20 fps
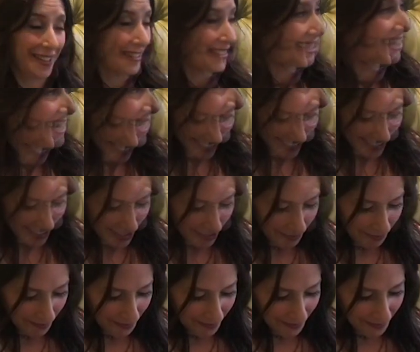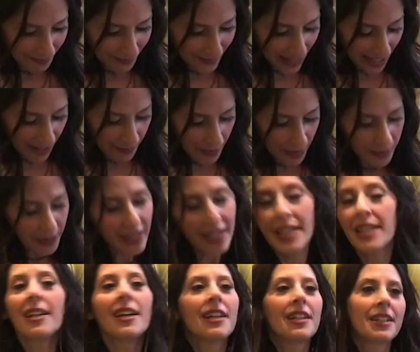So, I've been
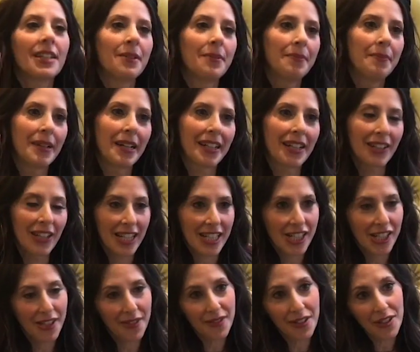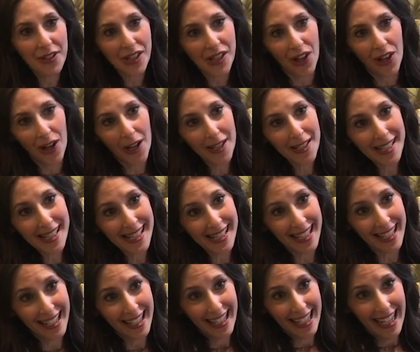working on a collection of new songs,
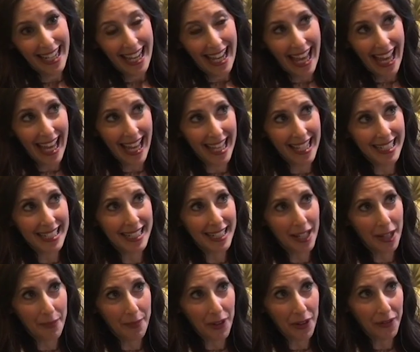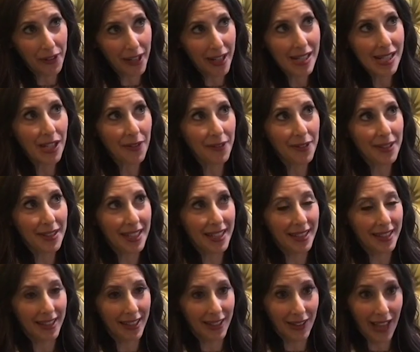and they're very different than
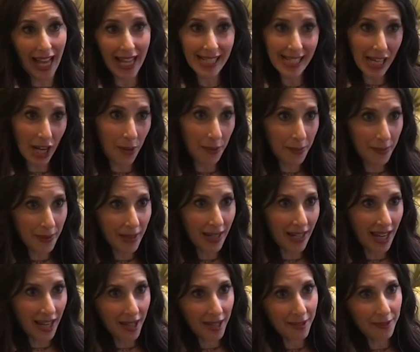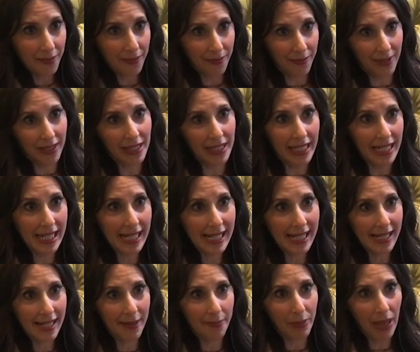the last album that I
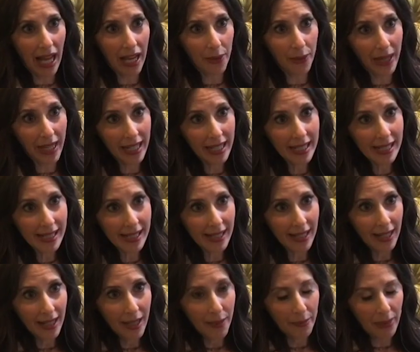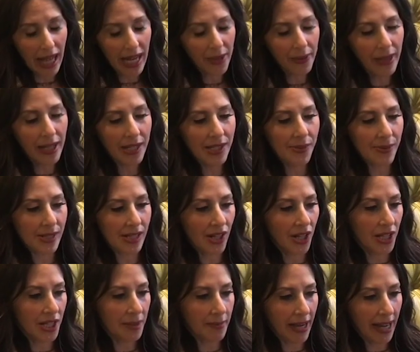released, Black Wings. Black Wings was
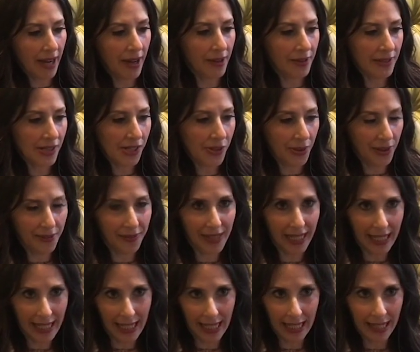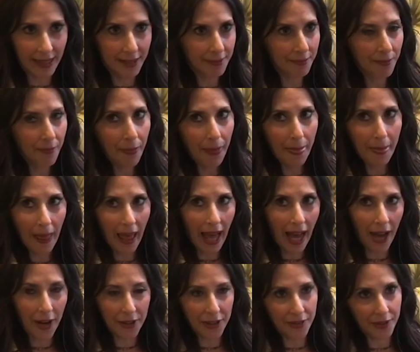all about sort of getting
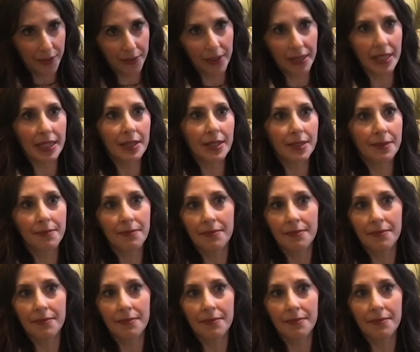out of a really